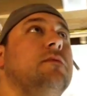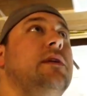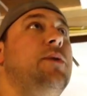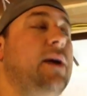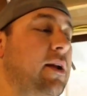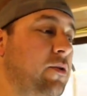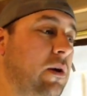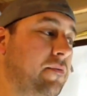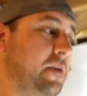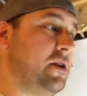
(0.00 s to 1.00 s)
Now we got to do
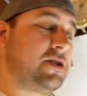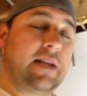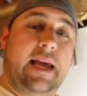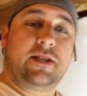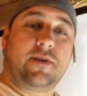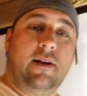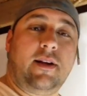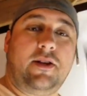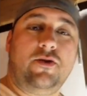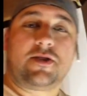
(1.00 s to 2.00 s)
our finish sand, so I
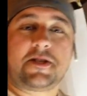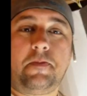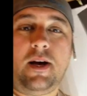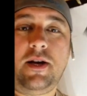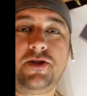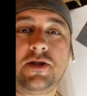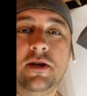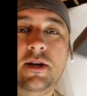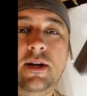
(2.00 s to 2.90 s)
like to use a sponge,